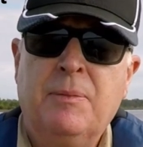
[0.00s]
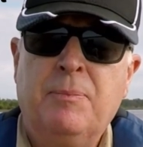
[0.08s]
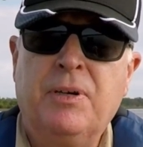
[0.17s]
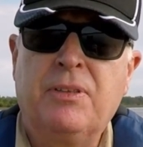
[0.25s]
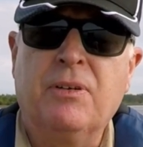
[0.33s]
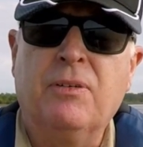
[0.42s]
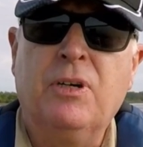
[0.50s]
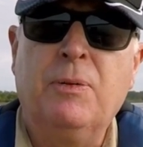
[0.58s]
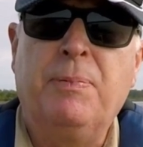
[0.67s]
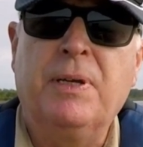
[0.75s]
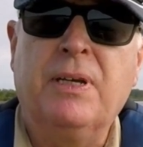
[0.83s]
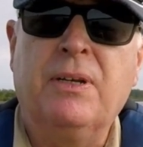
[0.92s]
put the
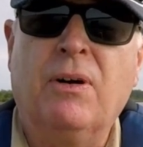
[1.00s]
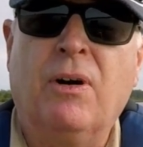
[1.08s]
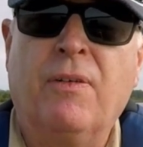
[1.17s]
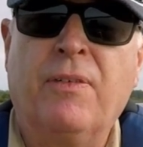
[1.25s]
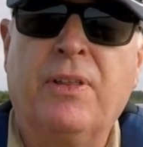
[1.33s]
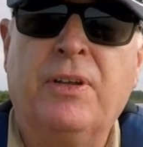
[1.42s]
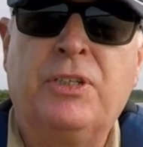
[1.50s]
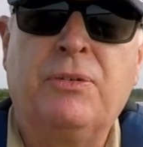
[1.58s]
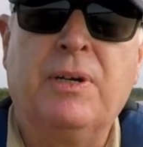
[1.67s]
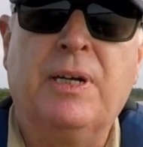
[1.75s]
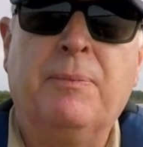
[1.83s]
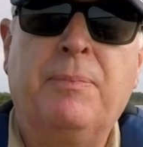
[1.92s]
loop in over the
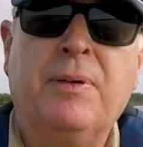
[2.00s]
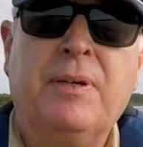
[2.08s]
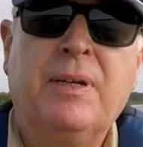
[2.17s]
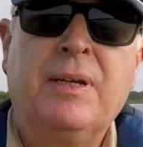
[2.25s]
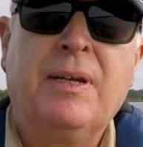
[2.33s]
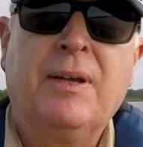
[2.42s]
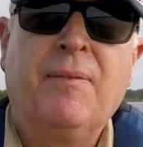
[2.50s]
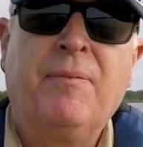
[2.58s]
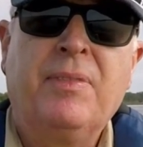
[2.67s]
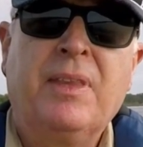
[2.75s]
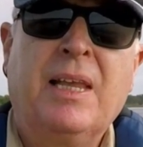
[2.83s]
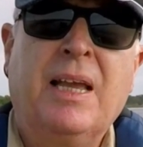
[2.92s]
shrimp,
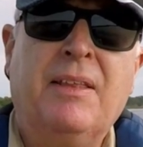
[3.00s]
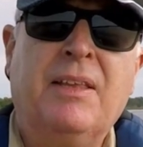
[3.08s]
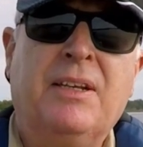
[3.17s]
and